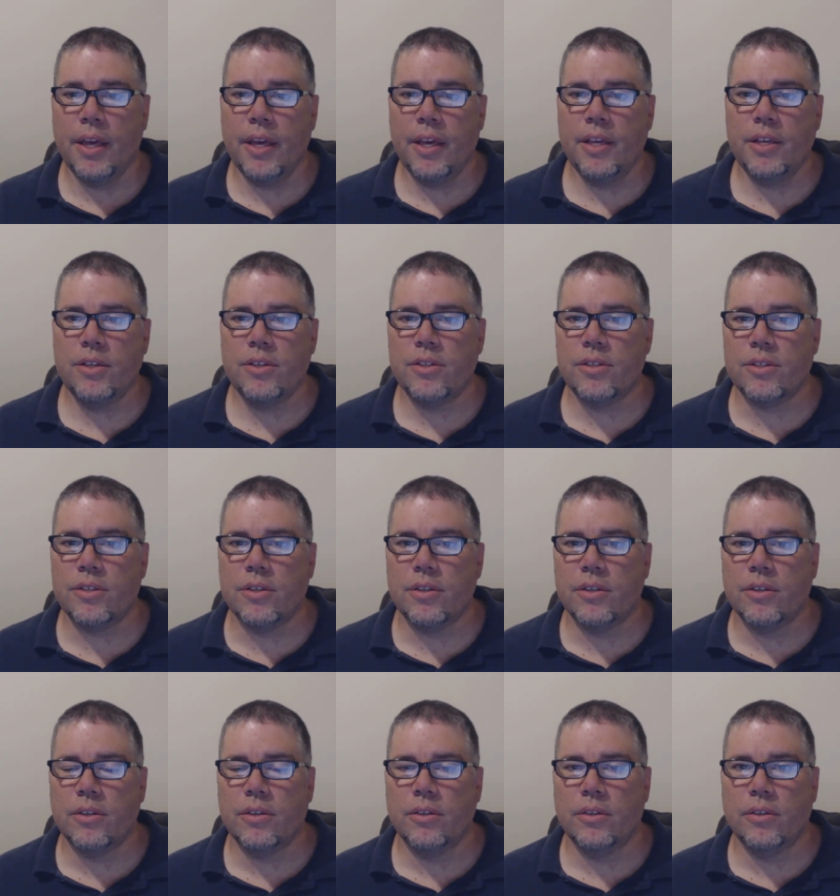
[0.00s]

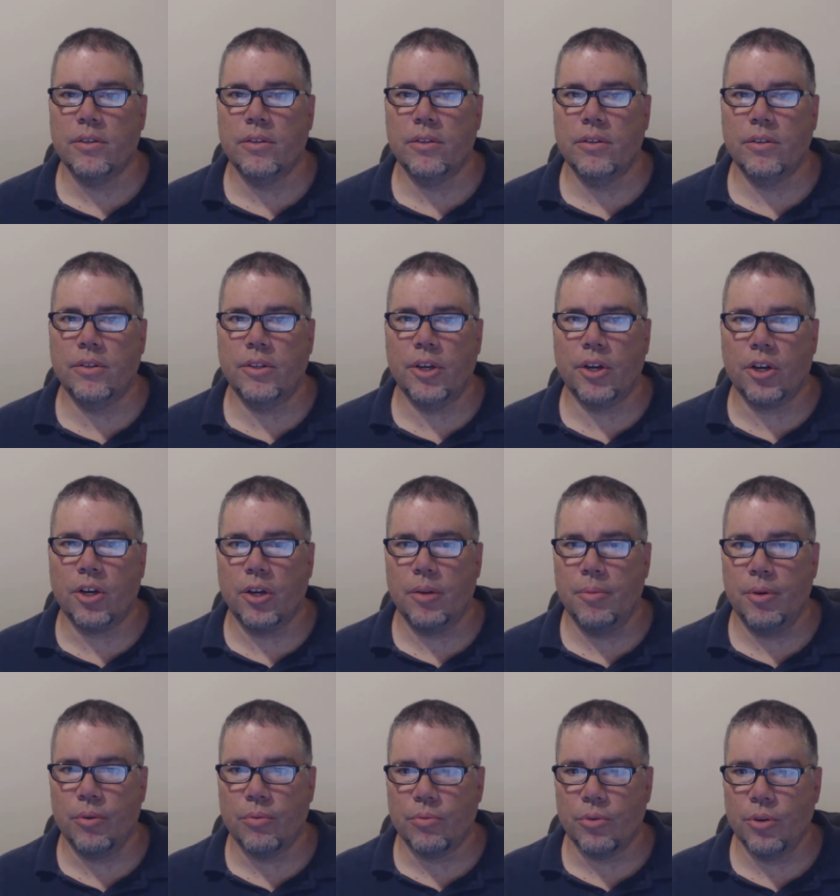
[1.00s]
is there going
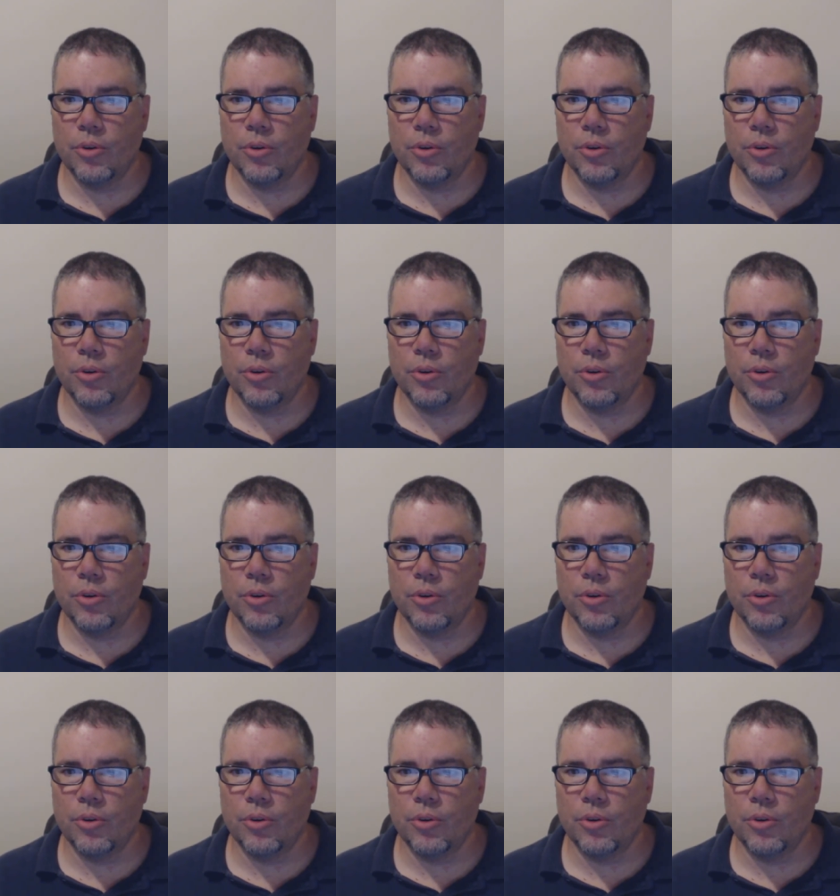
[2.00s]
to be